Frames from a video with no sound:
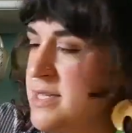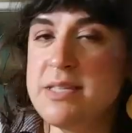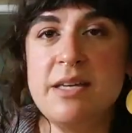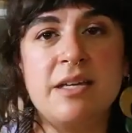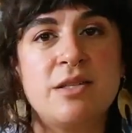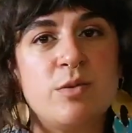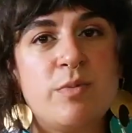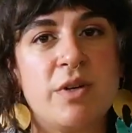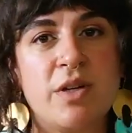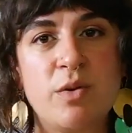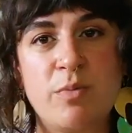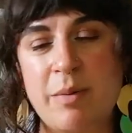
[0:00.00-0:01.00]
is like a super
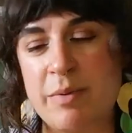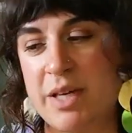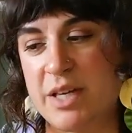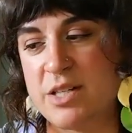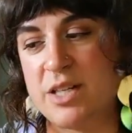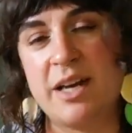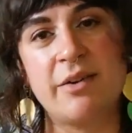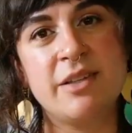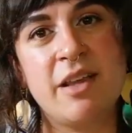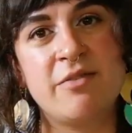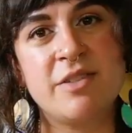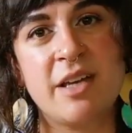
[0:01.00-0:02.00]
cute publication. I would
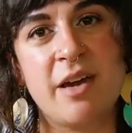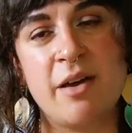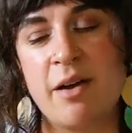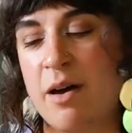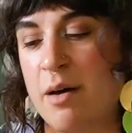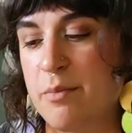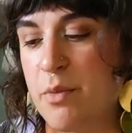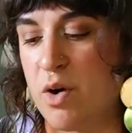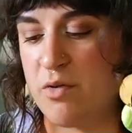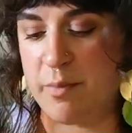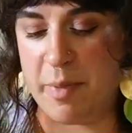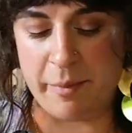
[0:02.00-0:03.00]
love to get more
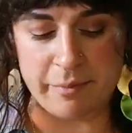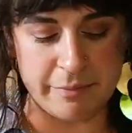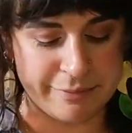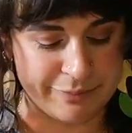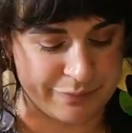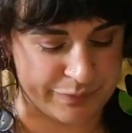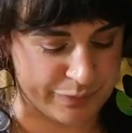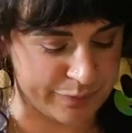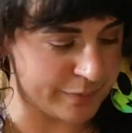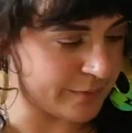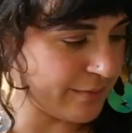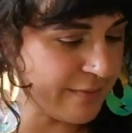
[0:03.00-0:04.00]
from them.
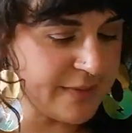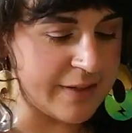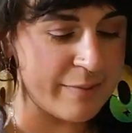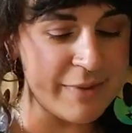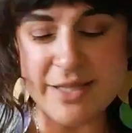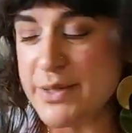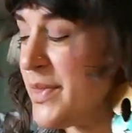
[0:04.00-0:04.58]
But so